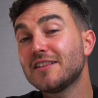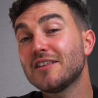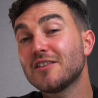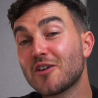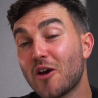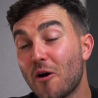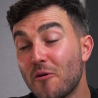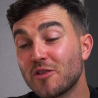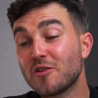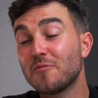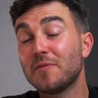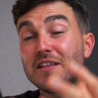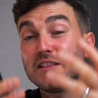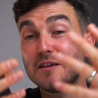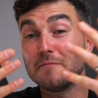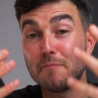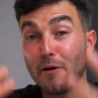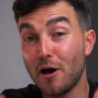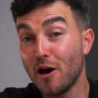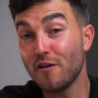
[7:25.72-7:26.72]
this going to be the
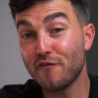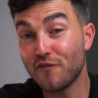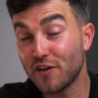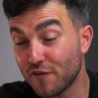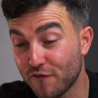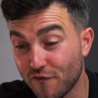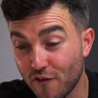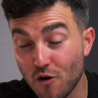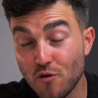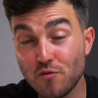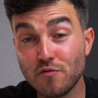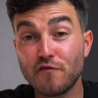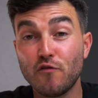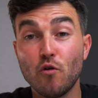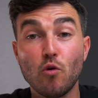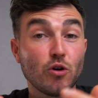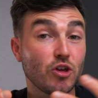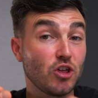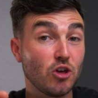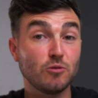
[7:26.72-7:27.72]
perfect phone
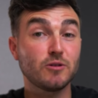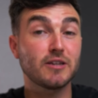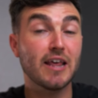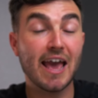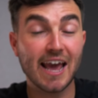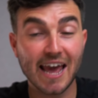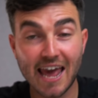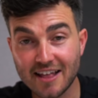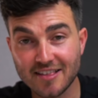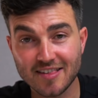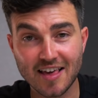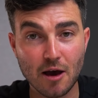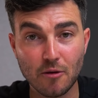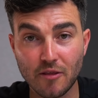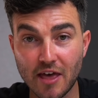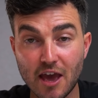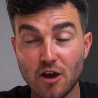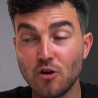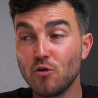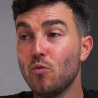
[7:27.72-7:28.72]
for you tech heads out
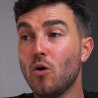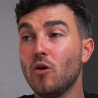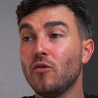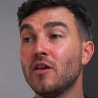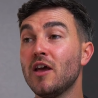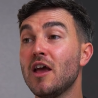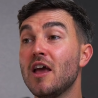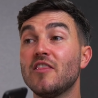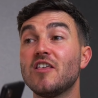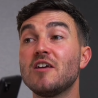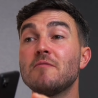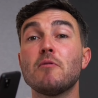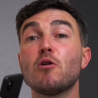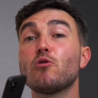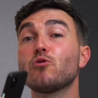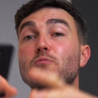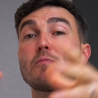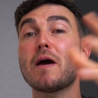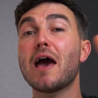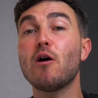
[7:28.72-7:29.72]
there who want the
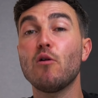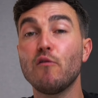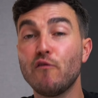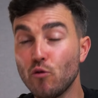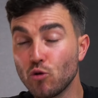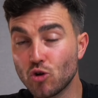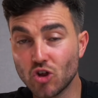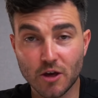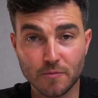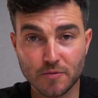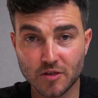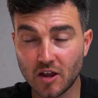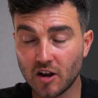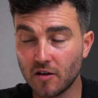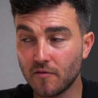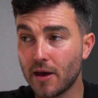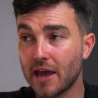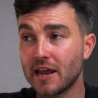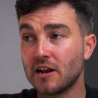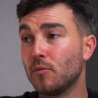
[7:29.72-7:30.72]
most powerful chipset
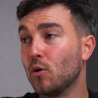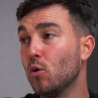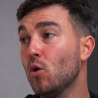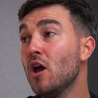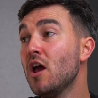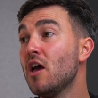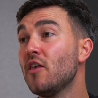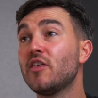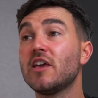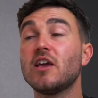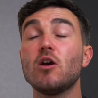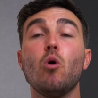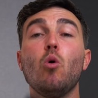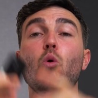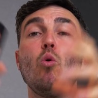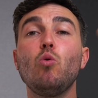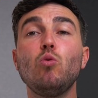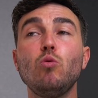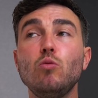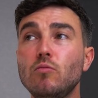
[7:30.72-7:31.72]
available, the
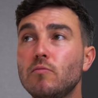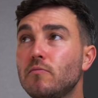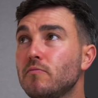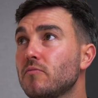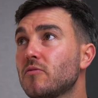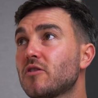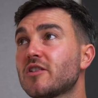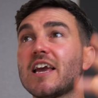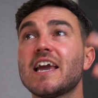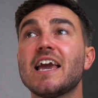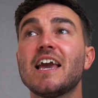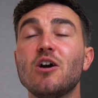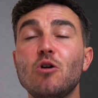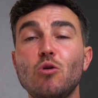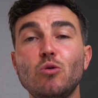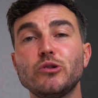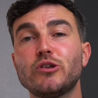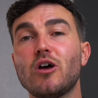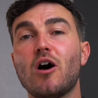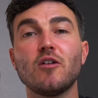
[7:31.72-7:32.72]
all singing,
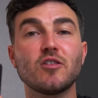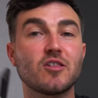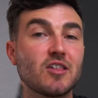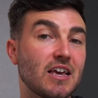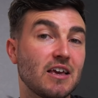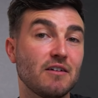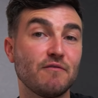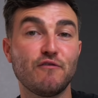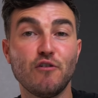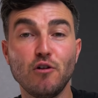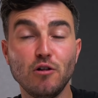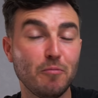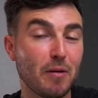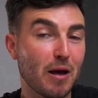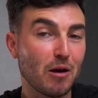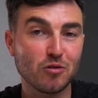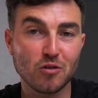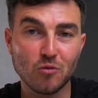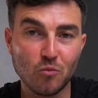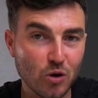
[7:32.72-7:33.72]
all dancing, full
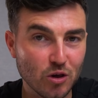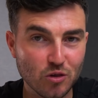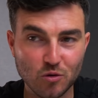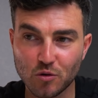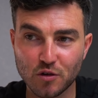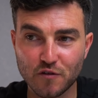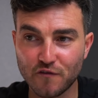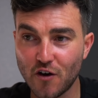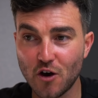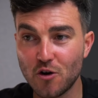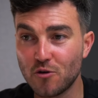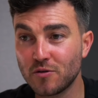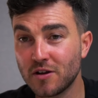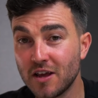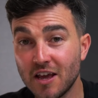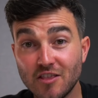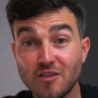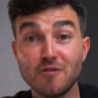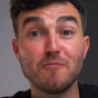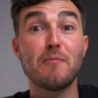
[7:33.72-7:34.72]
bells and whistles phone,
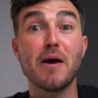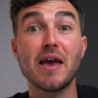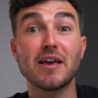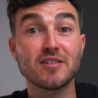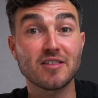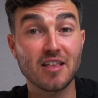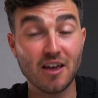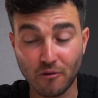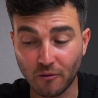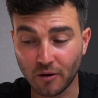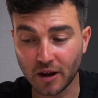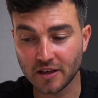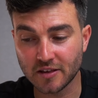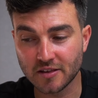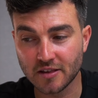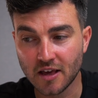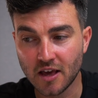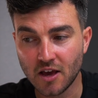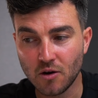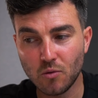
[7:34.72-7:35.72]
the best there
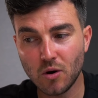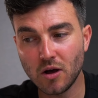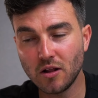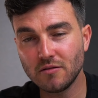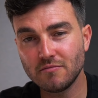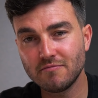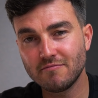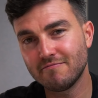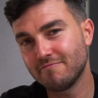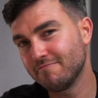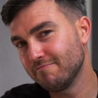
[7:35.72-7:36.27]
is? Well,